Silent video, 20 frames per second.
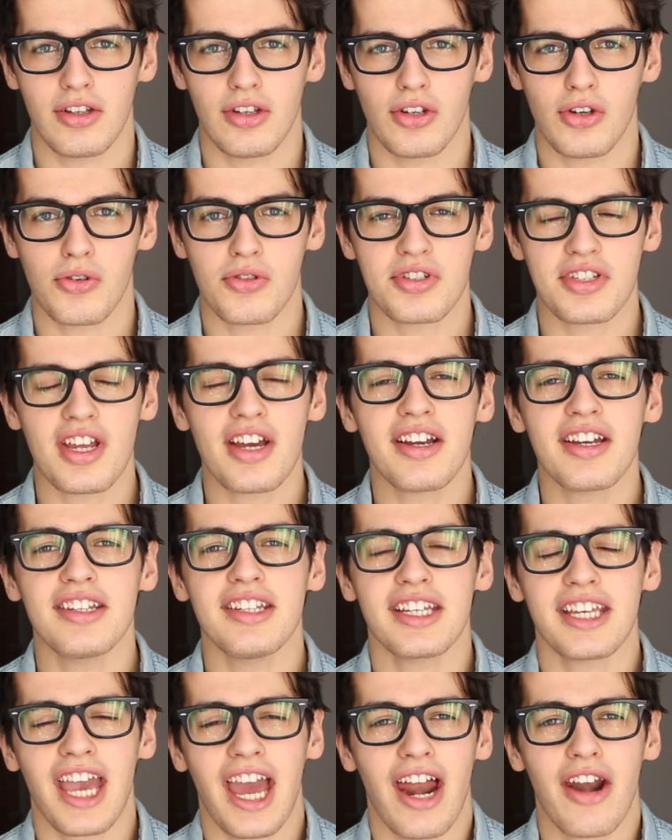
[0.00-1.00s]
you're stuck in
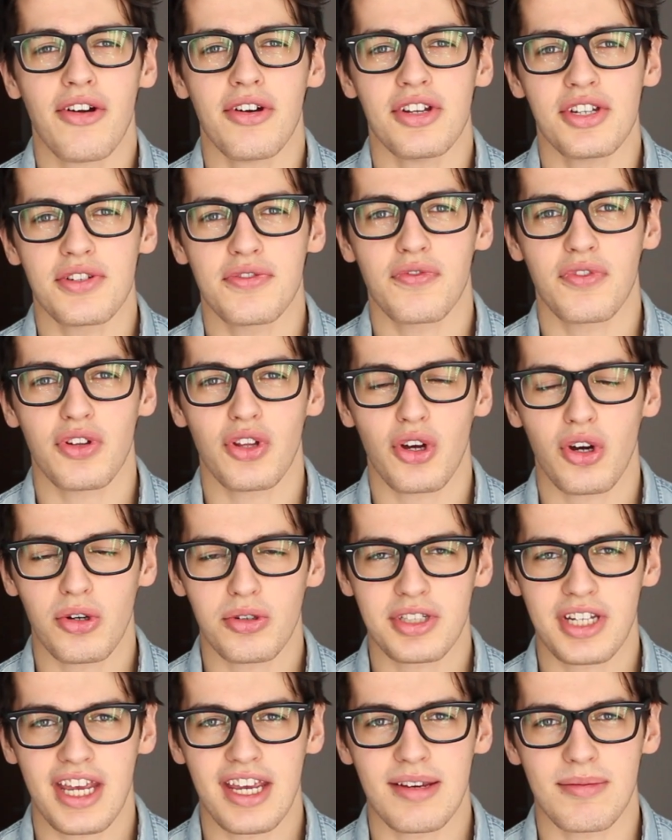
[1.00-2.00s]
the carriage for the whole
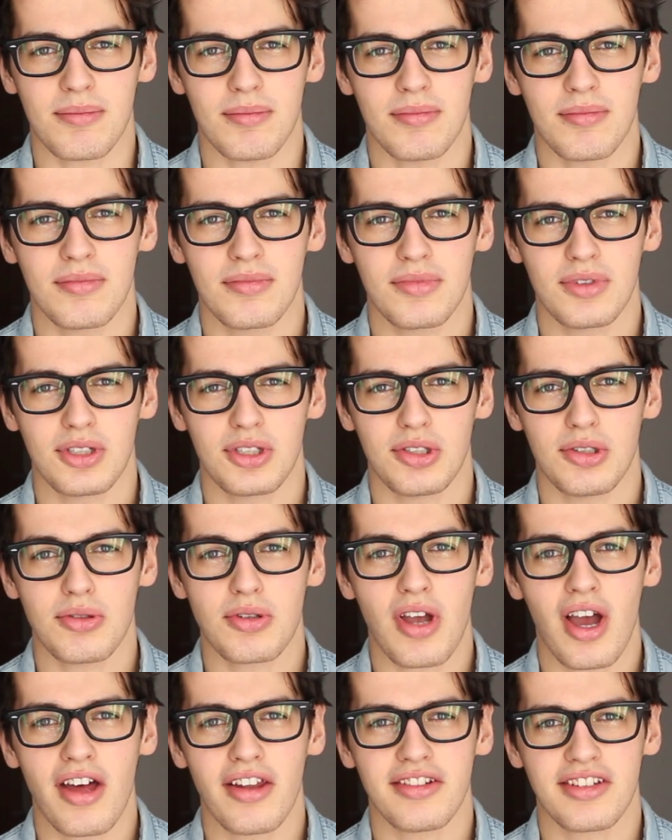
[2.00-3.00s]
time. You
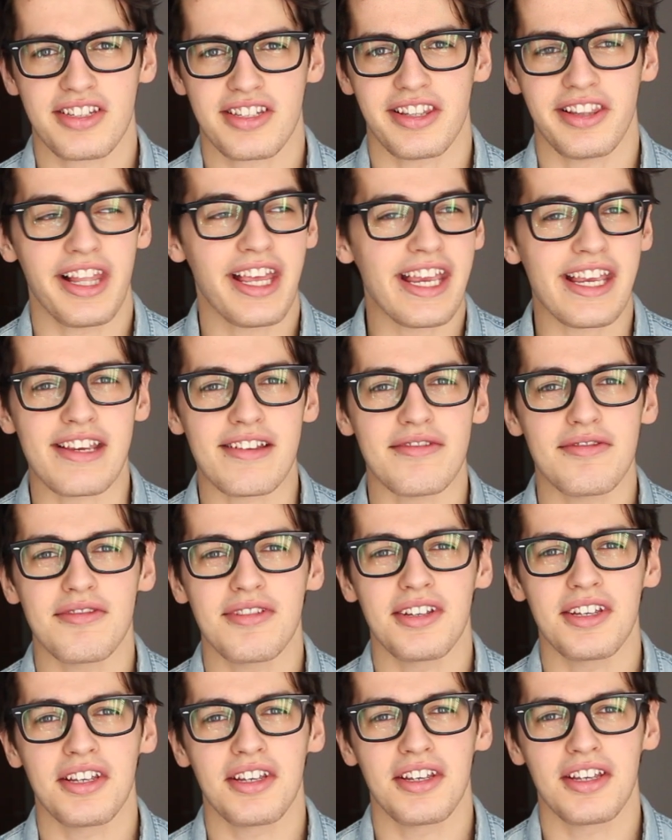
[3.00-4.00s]
can't just leave.
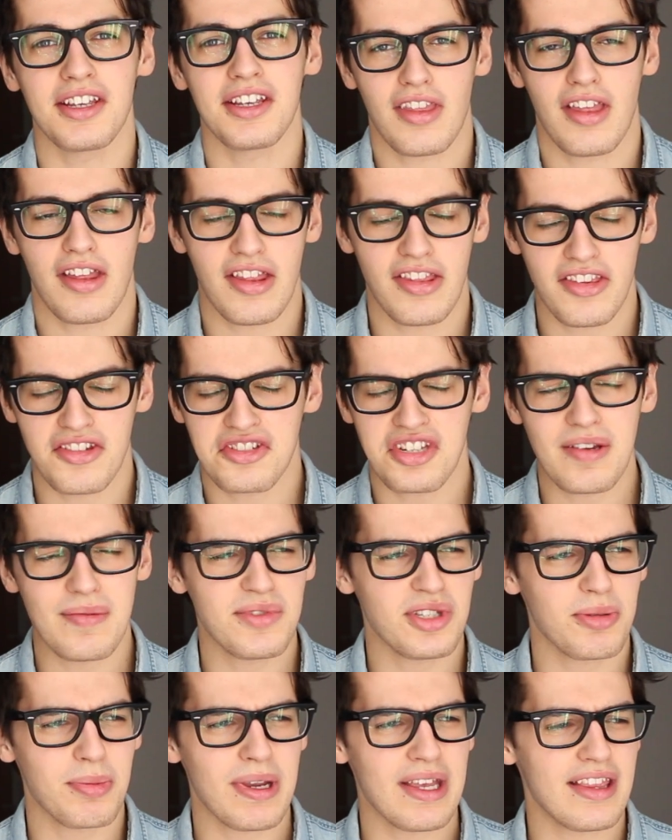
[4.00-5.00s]
And there
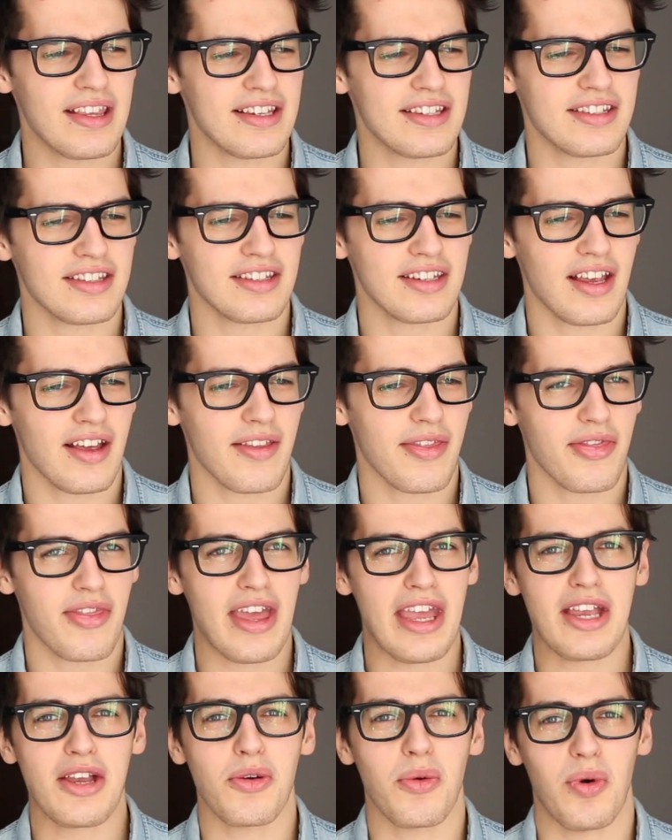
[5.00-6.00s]
seems to be this
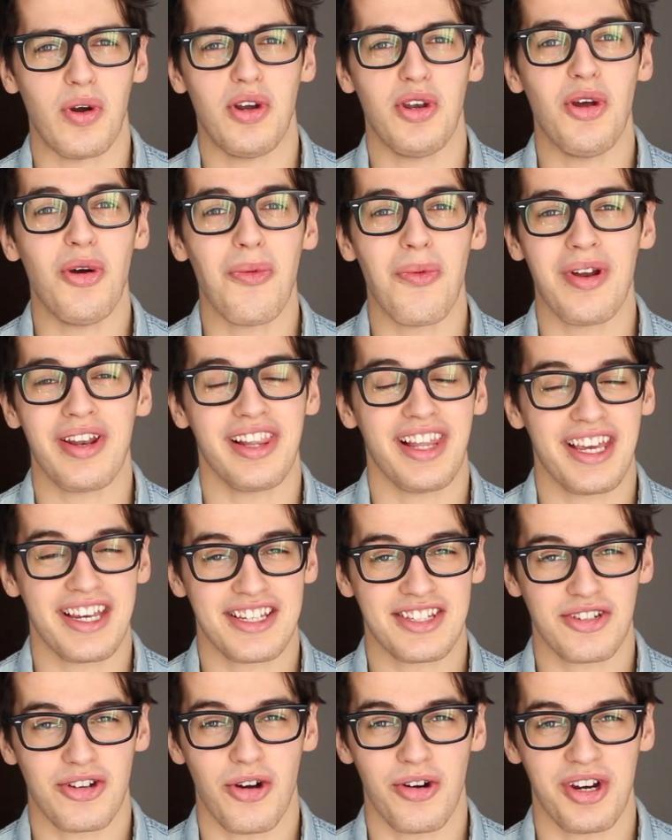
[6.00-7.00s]
thing where no one
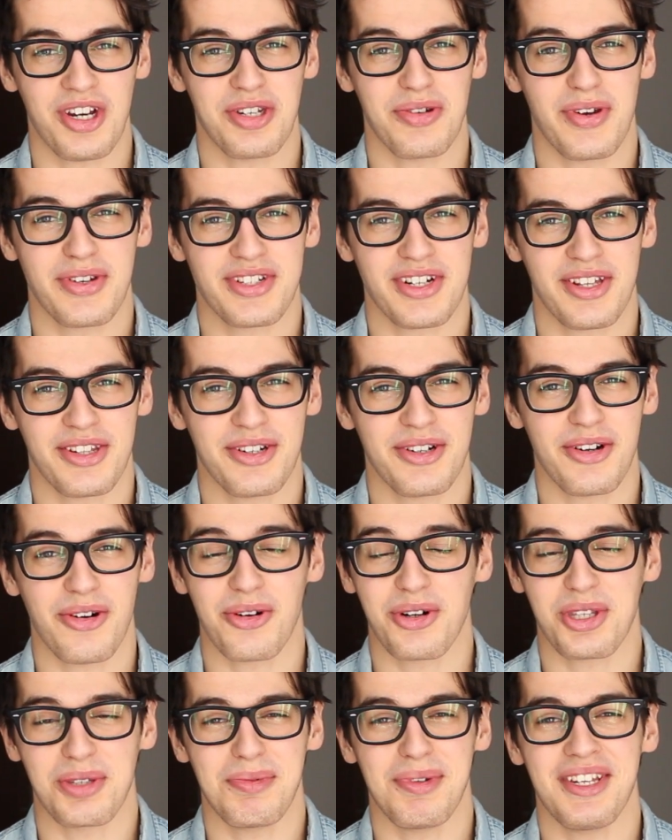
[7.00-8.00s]
likes talking to each other or
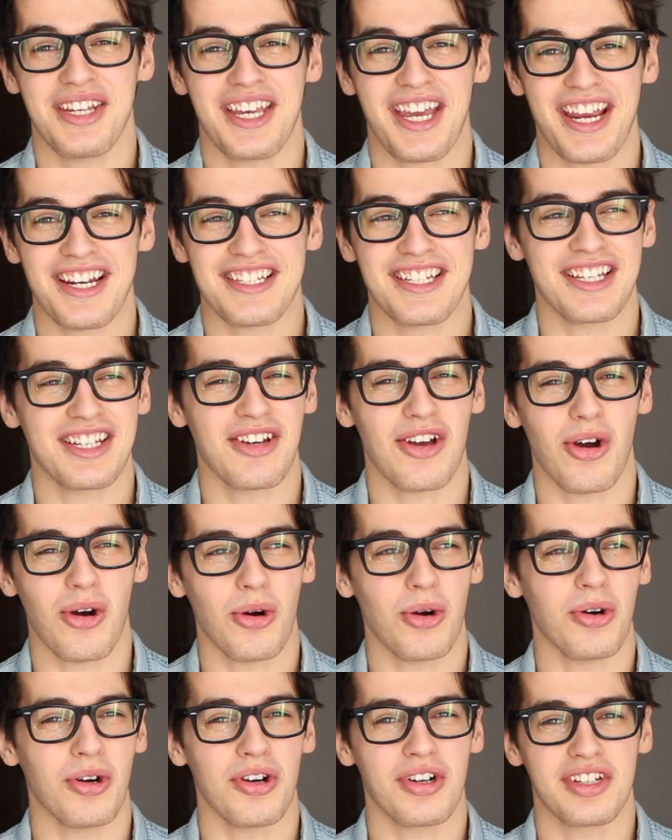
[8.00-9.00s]
communicating
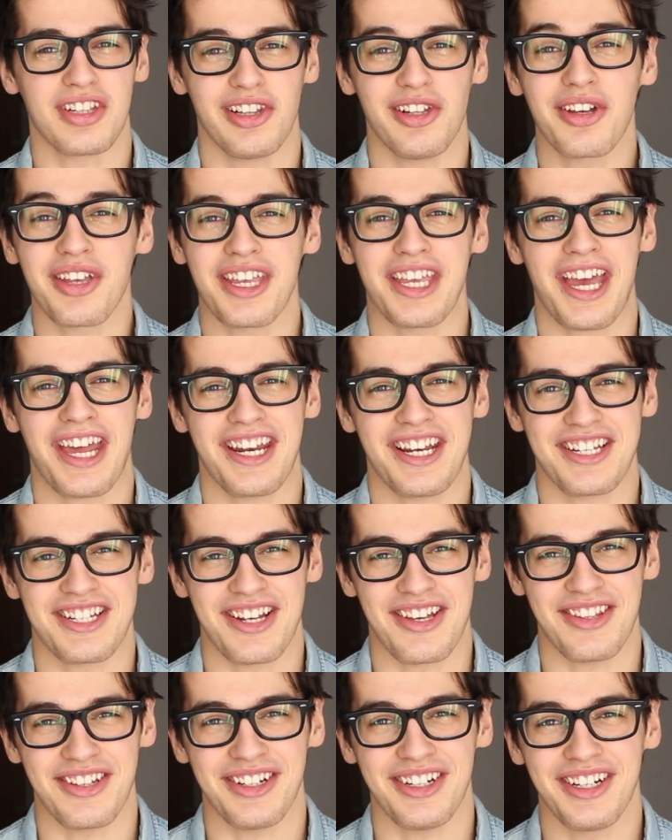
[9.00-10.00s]
or looking at each
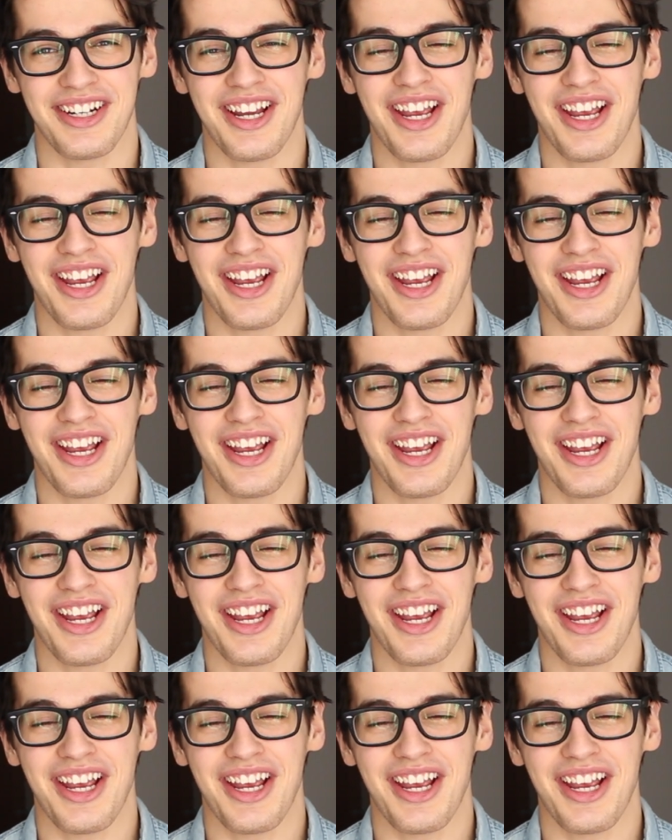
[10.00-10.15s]
other.